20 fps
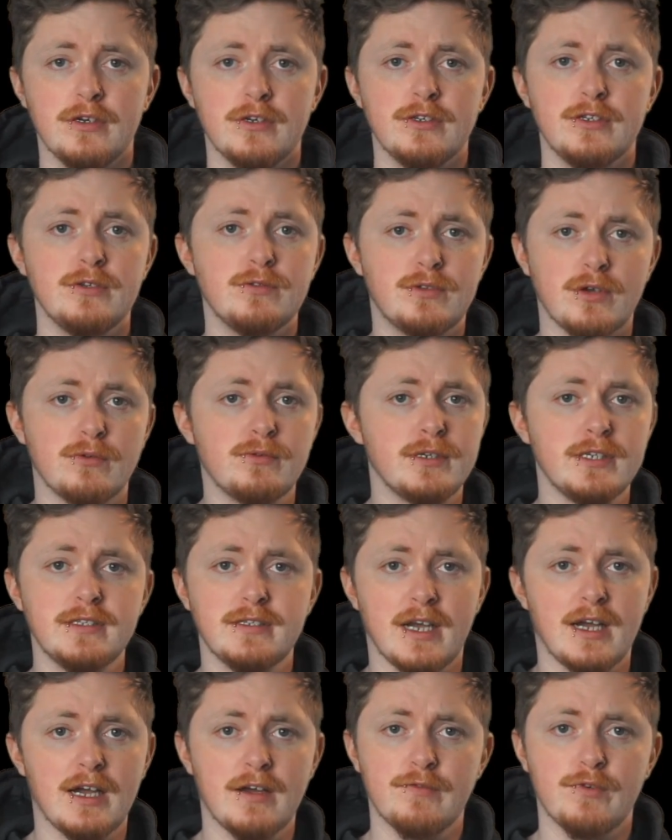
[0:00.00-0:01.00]
you don't need
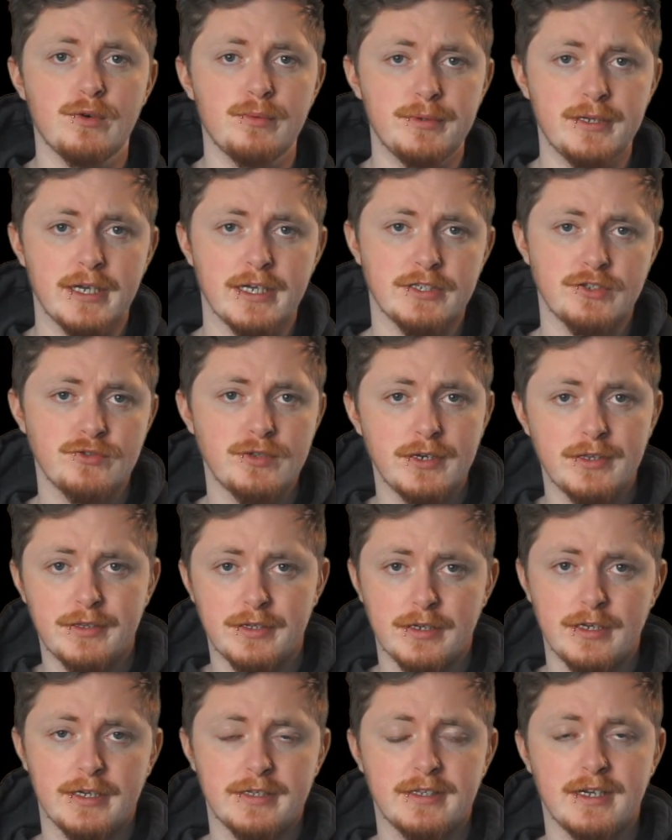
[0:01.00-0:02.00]
to have OBS or
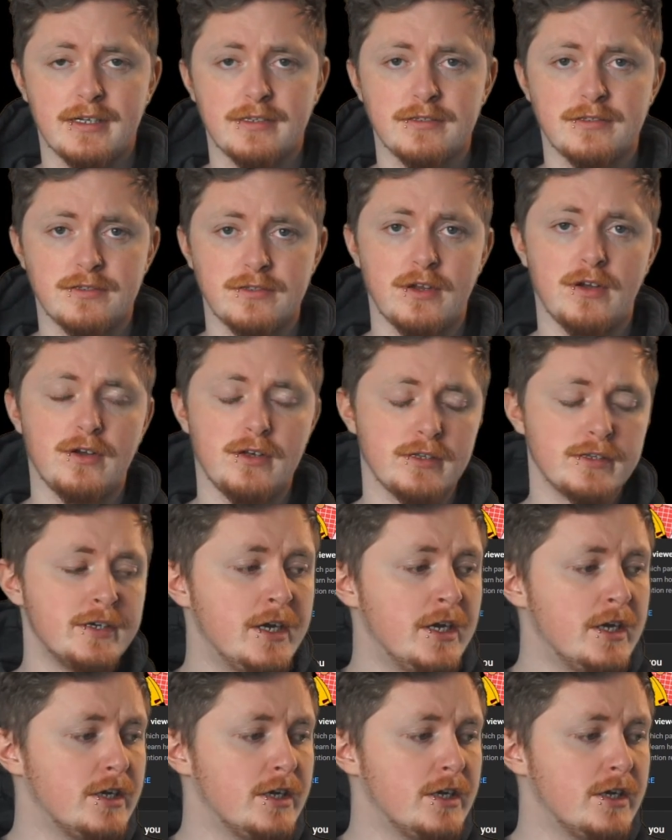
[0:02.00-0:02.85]
anything like that installed.